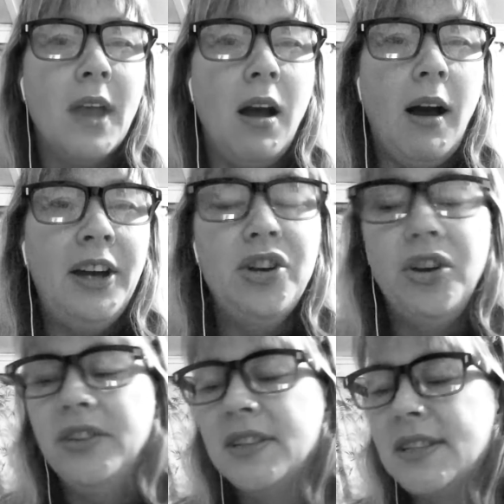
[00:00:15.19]
I don't
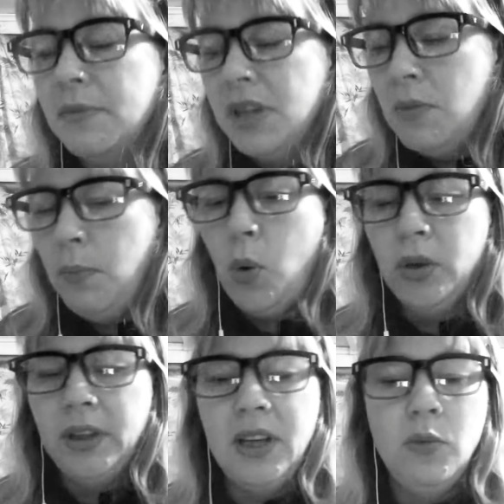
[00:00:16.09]
know, there's something
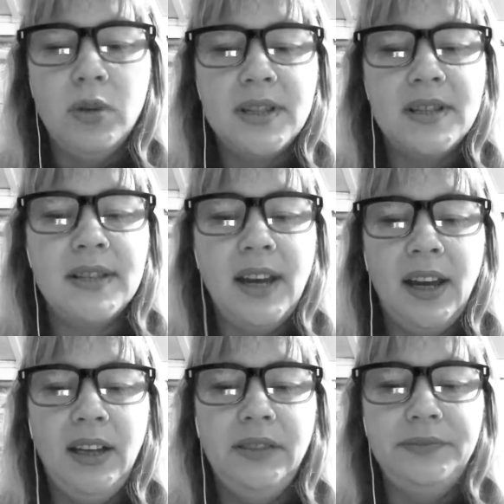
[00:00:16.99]
important he wants to
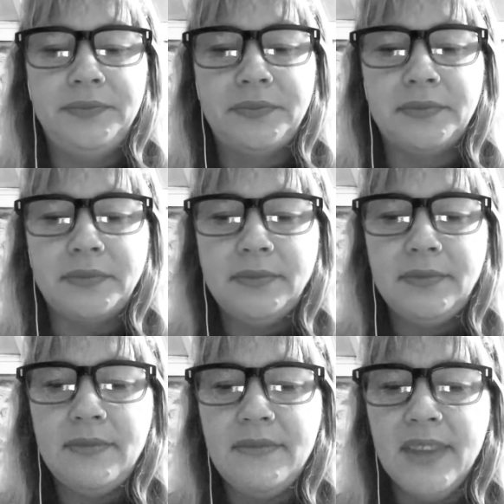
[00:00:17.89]
say.
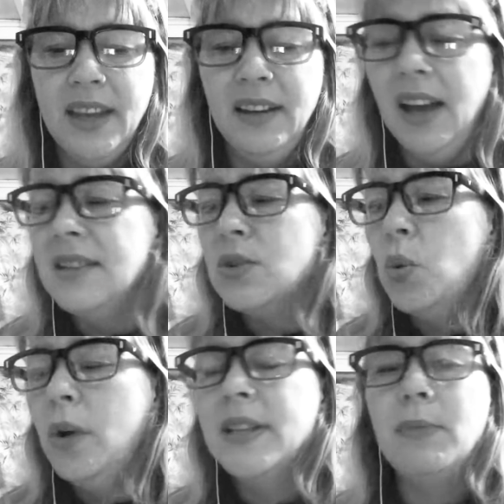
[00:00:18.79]
And as
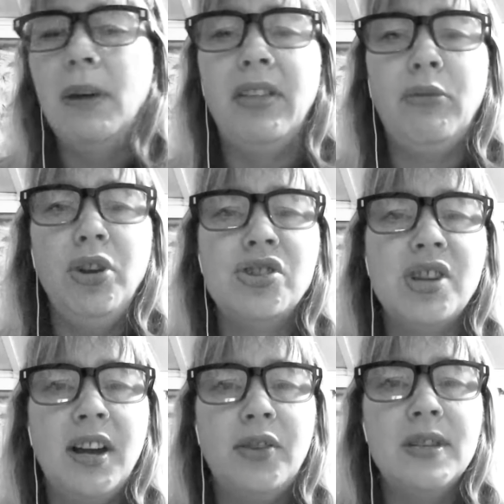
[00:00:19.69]
always, my throat
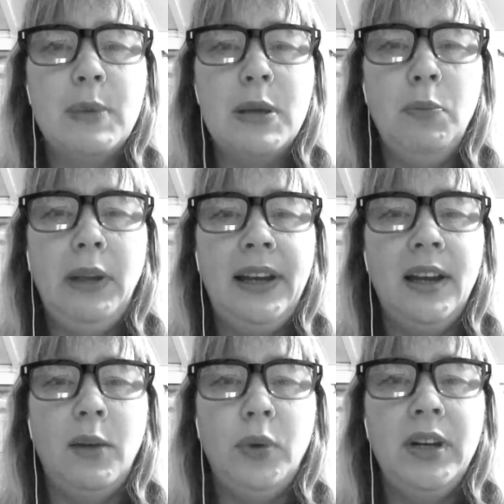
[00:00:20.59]
chakra has been playing
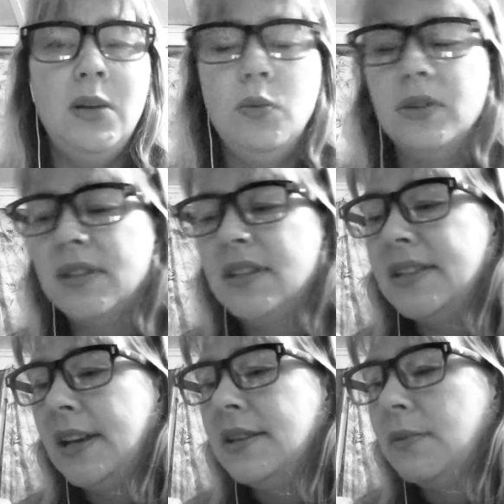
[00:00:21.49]
up when he wants to
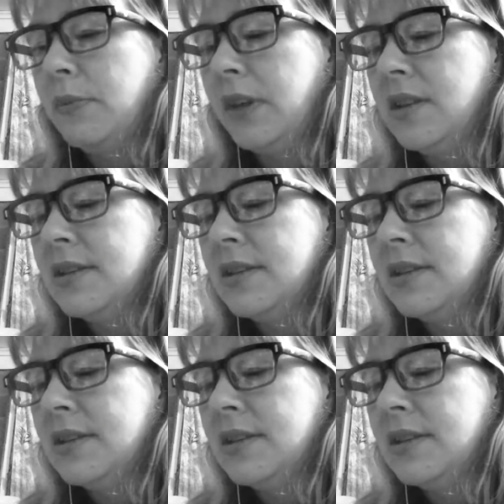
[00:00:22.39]
say something.